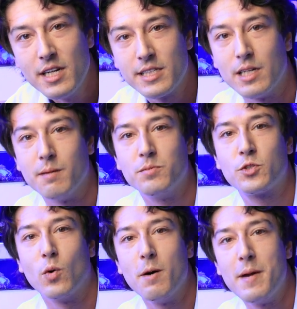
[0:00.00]
They're
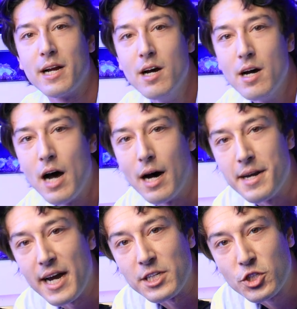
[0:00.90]
absorbing
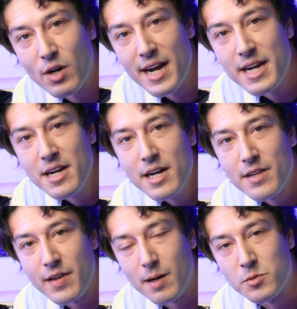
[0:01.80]
nitrite,
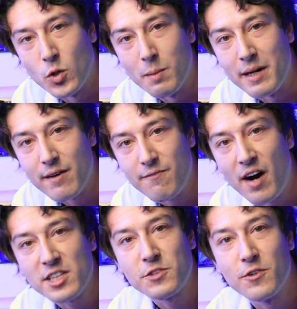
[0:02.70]
they're absorbing
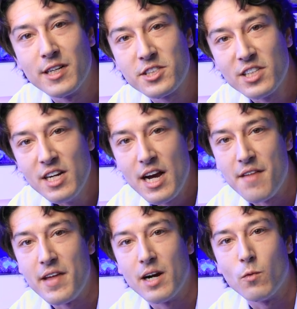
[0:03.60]
phosphorus,
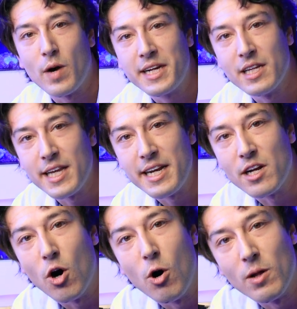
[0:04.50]
and they are
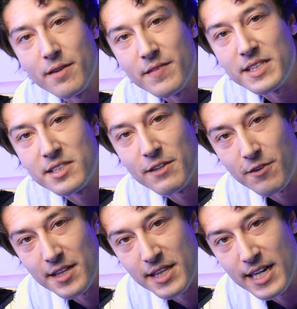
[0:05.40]
regulating all of these
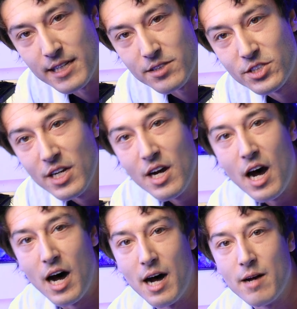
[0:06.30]
different things,
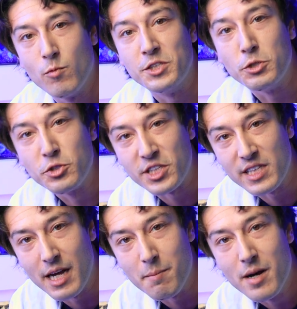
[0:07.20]
reducing
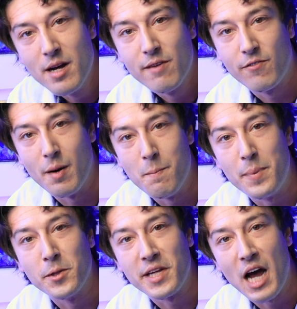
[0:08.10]
them from
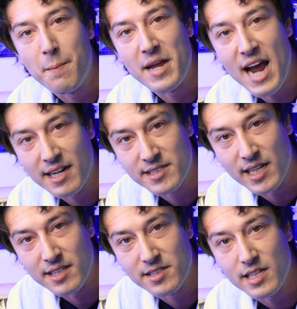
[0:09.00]
building up in
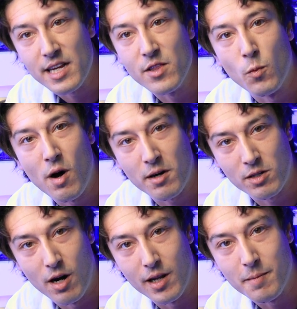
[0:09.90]
excess in the water
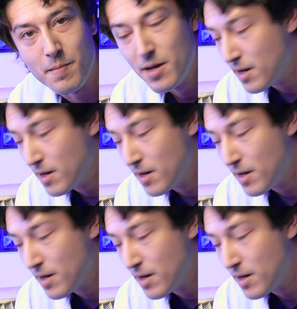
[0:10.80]
column.